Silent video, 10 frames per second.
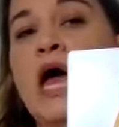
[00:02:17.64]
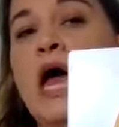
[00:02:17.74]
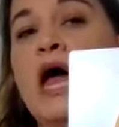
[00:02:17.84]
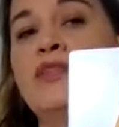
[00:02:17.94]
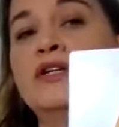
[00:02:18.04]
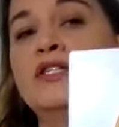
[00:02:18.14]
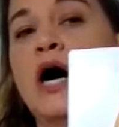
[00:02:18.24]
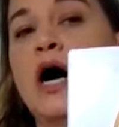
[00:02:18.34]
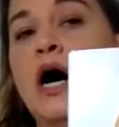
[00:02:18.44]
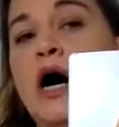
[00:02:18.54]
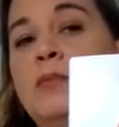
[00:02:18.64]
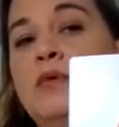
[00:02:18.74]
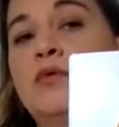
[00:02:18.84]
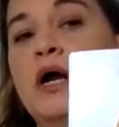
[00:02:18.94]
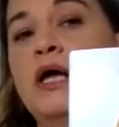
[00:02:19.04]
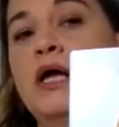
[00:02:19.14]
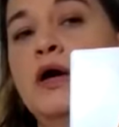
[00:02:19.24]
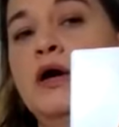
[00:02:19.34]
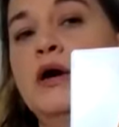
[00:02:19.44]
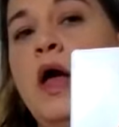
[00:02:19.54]
At the top right
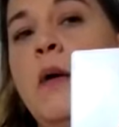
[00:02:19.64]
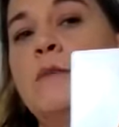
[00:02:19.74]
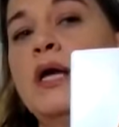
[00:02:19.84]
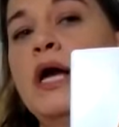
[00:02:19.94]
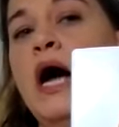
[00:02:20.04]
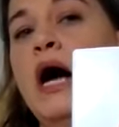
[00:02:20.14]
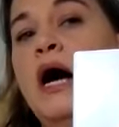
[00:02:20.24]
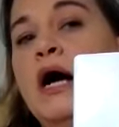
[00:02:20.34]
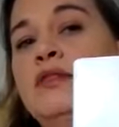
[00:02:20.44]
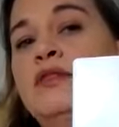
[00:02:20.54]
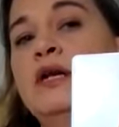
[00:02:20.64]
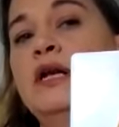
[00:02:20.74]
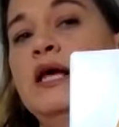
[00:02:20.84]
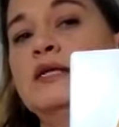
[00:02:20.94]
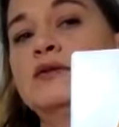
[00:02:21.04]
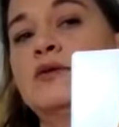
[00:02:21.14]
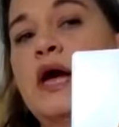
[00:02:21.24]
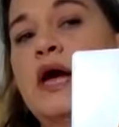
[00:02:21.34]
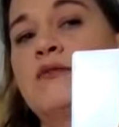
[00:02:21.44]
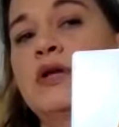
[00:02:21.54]
here, behind the nasal
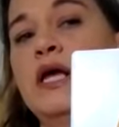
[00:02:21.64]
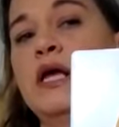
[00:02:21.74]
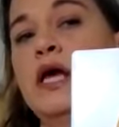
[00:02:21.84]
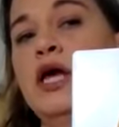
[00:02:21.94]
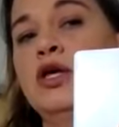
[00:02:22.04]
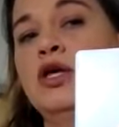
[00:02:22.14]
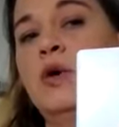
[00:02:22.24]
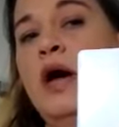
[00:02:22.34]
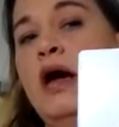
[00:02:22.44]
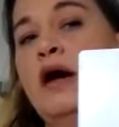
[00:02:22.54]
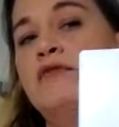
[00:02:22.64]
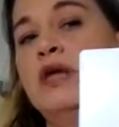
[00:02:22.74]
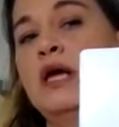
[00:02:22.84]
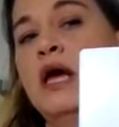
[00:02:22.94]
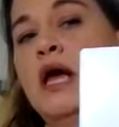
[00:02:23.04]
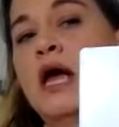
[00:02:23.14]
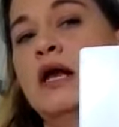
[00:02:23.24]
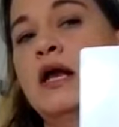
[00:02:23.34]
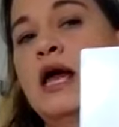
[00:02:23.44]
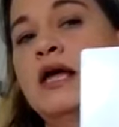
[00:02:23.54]
cavity, you have the
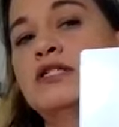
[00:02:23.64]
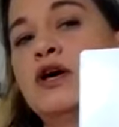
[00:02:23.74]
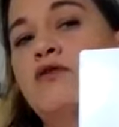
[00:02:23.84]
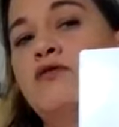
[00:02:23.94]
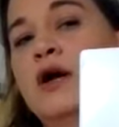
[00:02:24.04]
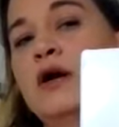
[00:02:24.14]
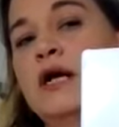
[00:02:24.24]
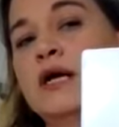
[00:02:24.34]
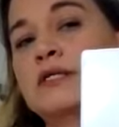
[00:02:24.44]
nasopharynx.